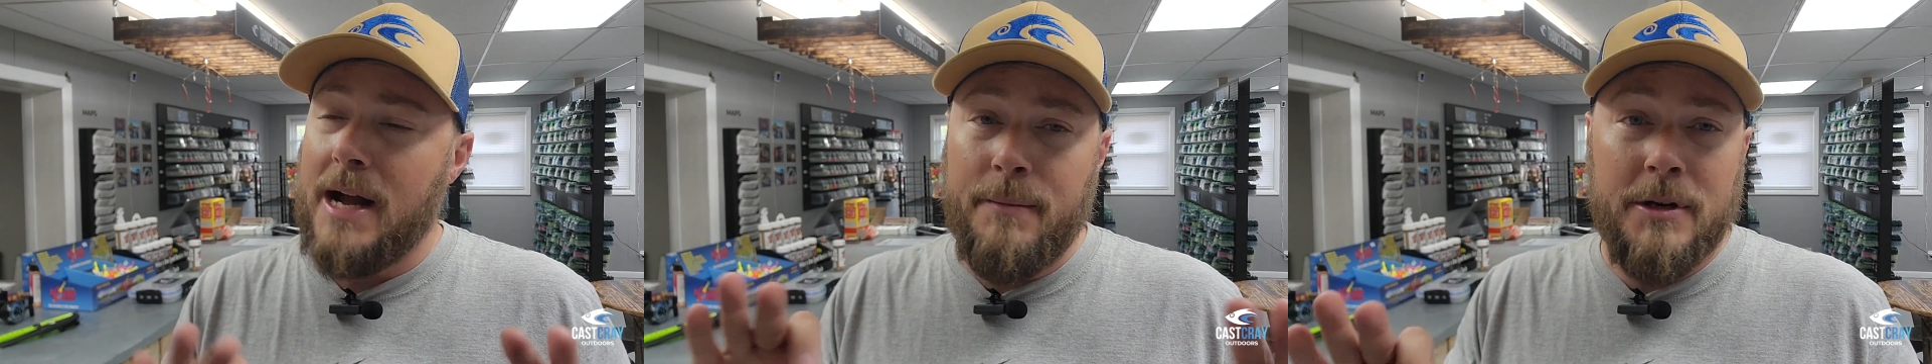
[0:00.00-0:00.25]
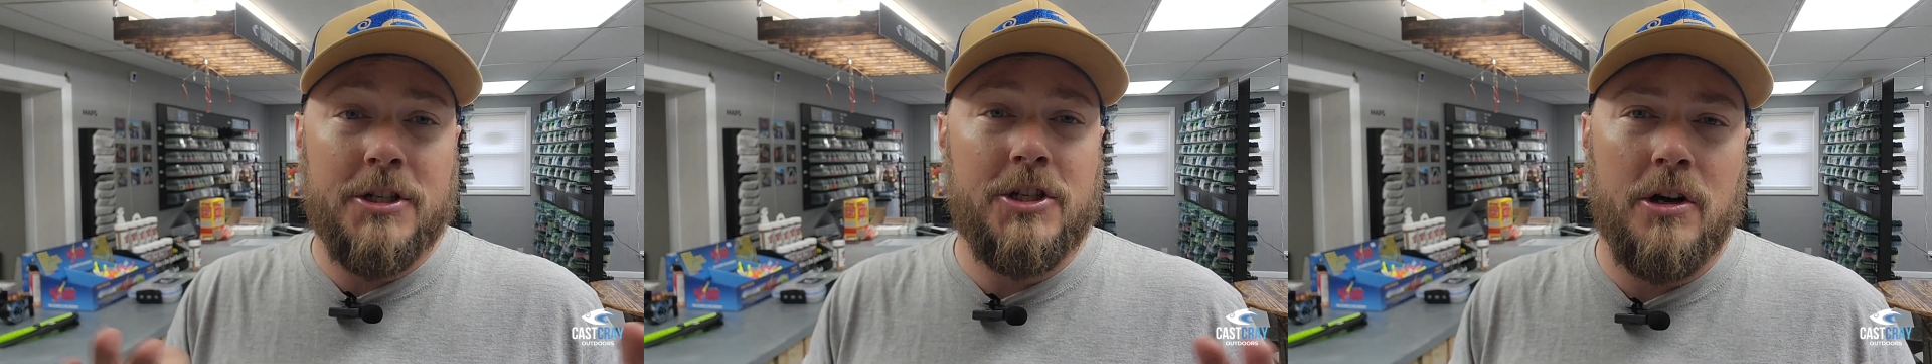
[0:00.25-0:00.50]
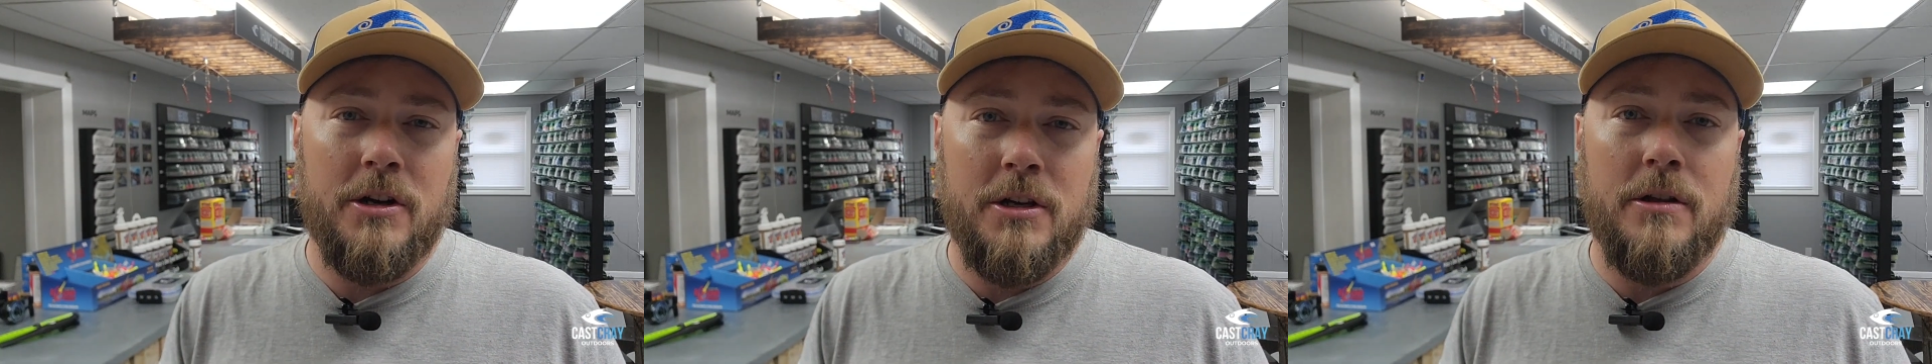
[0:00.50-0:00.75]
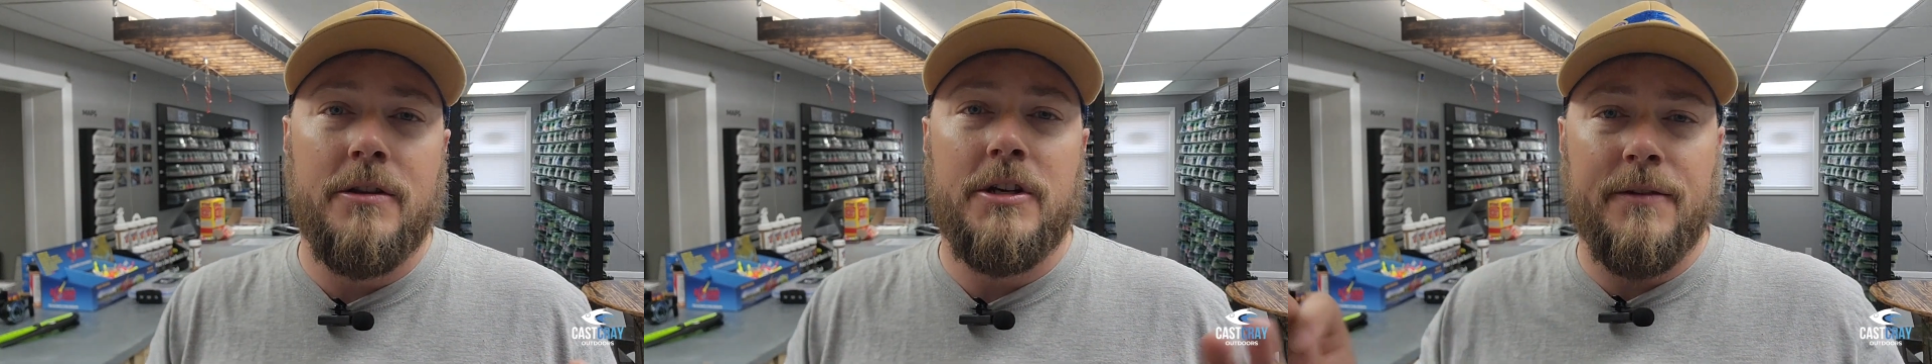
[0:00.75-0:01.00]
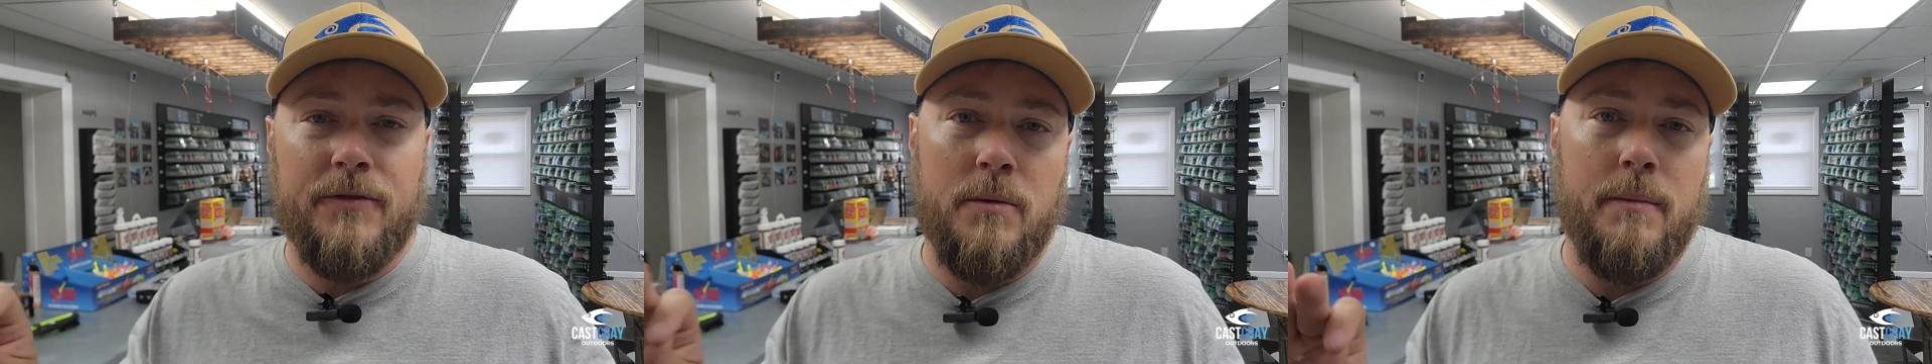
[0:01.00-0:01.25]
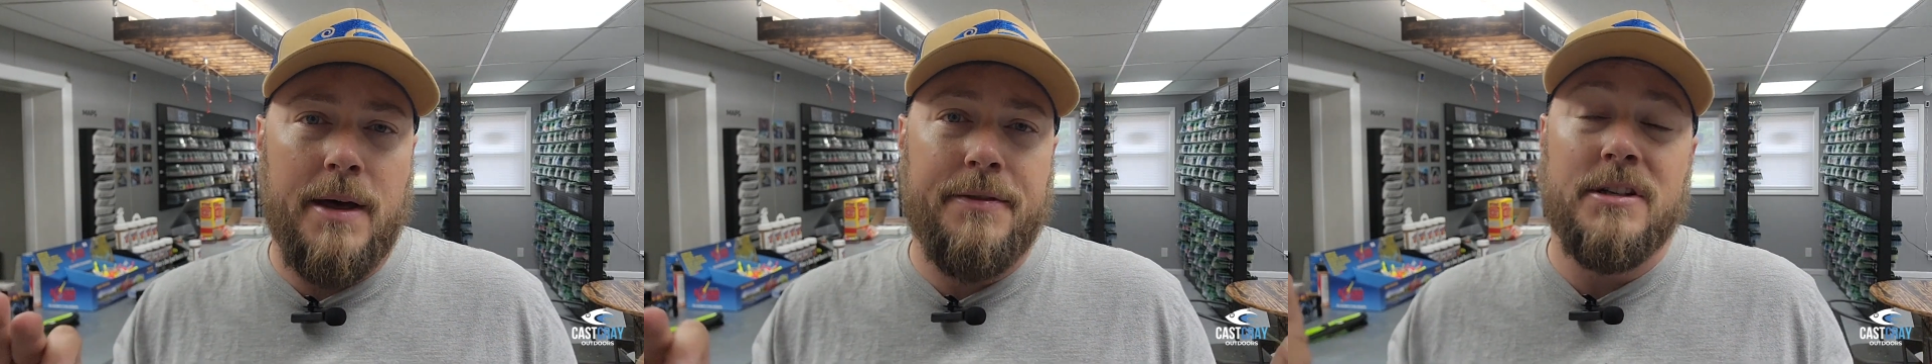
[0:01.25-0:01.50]
I'm going to show you the
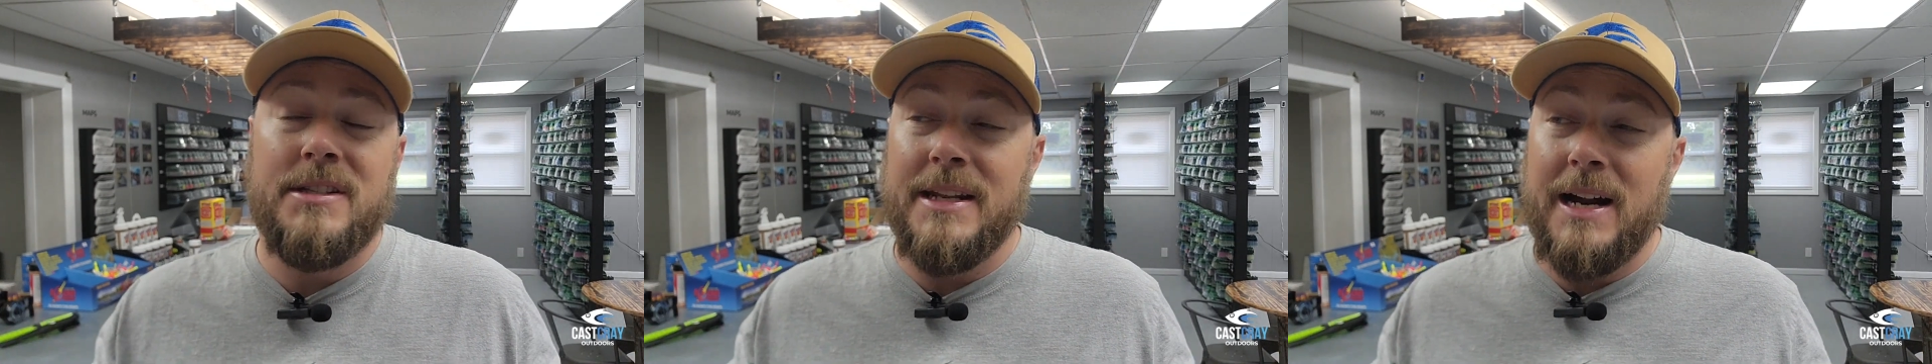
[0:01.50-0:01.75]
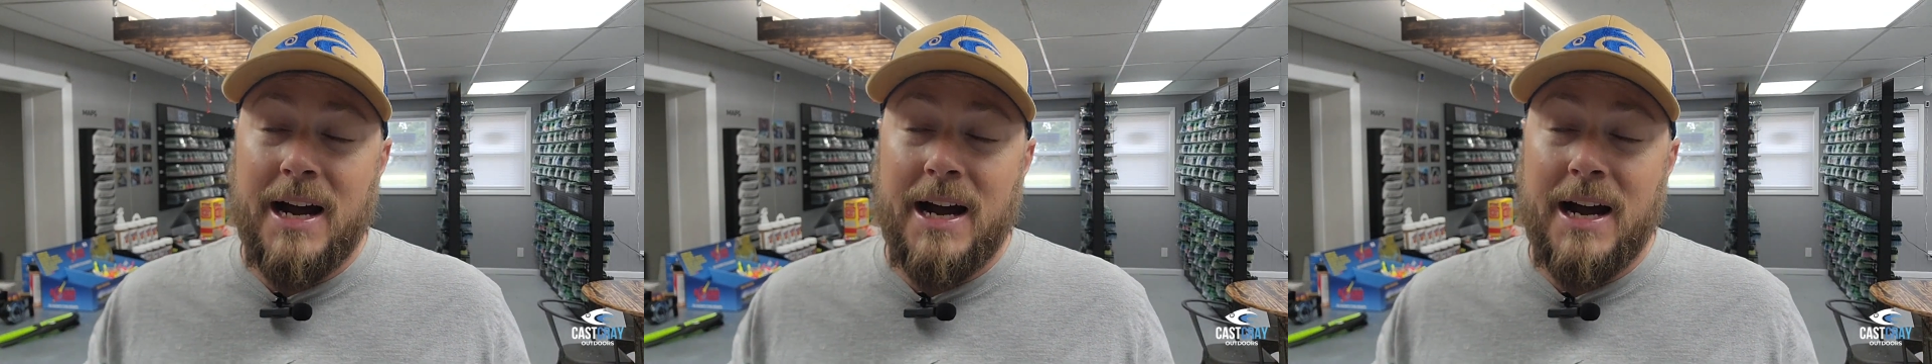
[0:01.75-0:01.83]
different methods that